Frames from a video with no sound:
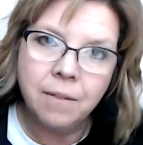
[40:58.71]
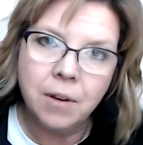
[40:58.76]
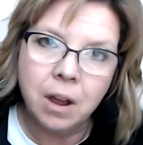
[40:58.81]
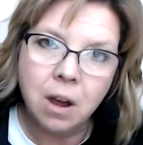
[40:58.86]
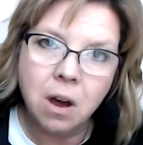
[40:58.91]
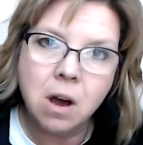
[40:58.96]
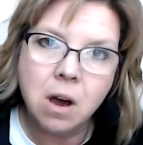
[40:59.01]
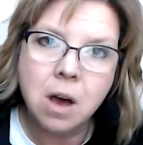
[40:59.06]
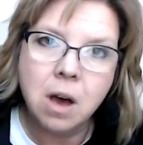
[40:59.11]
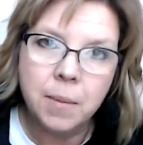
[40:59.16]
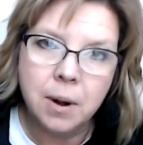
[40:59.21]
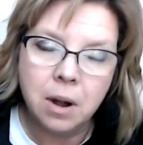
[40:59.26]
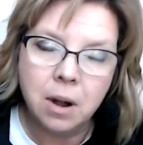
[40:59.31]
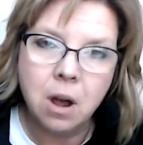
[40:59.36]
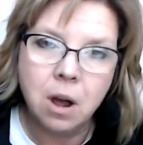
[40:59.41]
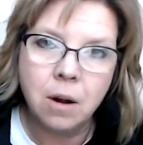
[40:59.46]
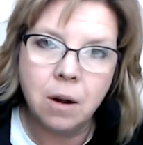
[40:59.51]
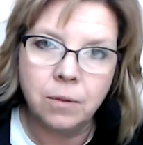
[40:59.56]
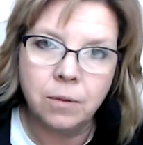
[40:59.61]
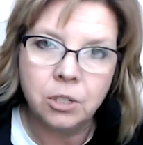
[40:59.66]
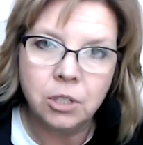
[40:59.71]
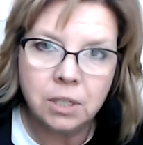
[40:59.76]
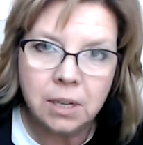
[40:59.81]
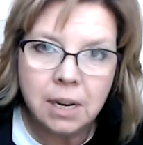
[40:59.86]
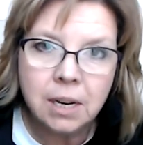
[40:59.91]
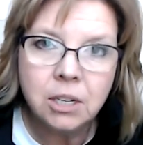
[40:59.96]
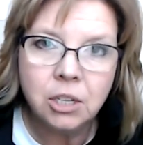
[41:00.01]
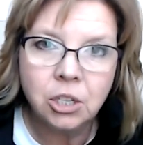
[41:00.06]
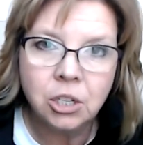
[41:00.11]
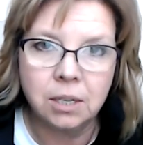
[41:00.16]
common
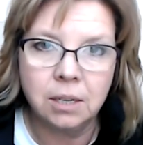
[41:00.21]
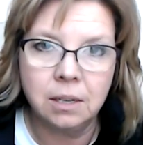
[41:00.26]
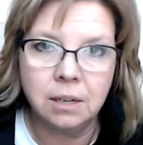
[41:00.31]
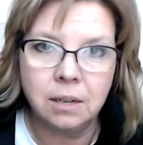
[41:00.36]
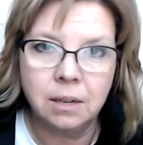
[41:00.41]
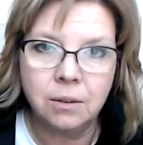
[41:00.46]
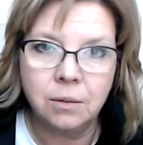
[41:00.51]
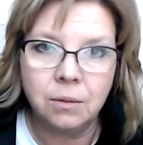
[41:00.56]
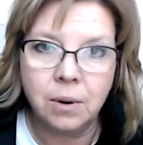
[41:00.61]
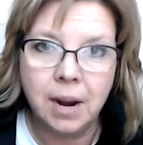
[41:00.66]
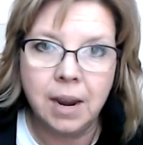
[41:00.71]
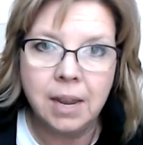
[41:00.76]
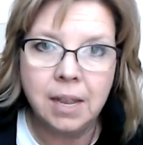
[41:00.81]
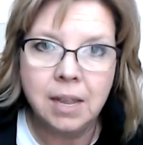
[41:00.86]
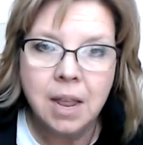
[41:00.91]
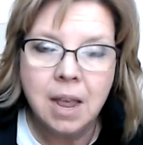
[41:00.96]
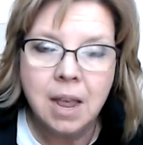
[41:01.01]
conversation, right?